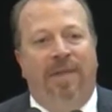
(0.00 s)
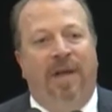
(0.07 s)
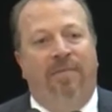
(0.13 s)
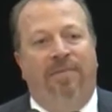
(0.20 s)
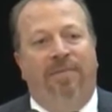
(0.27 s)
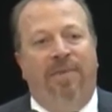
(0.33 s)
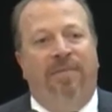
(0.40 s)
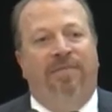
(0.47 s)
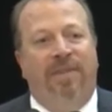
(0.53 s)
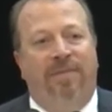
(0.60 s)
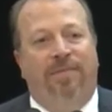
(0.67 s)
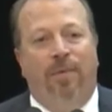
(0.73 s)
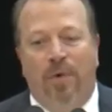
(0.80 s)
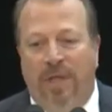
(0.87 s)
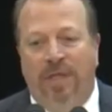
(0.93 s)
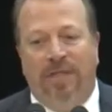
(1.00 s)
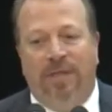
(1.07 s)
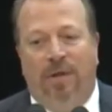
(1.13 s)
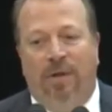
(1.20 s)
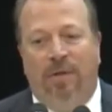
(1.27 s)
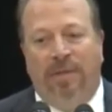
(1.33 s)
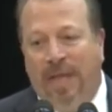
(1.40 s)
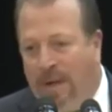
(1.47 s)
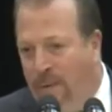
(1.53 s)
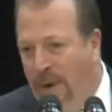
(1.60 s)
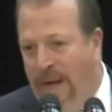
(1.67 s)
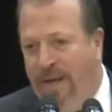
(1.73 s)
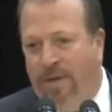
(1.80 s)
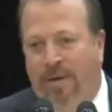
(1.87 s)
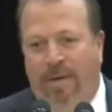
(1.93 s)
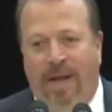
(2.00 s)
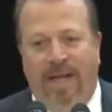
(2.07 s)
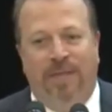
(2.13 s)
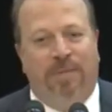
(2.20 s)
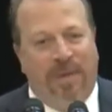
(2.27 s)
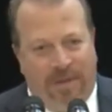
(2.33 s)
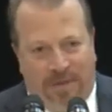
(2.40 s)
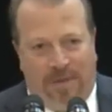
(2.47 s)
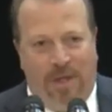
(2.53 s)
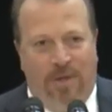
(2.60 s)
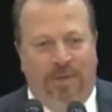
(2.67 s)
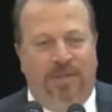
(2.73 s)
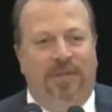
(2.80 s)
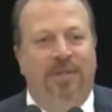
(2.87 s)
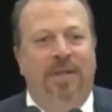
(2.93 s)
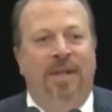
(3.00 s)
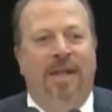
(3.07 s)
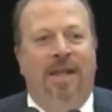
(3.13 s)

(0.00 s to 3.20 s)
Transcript: And I'm 54 years old, not quite your age, but close.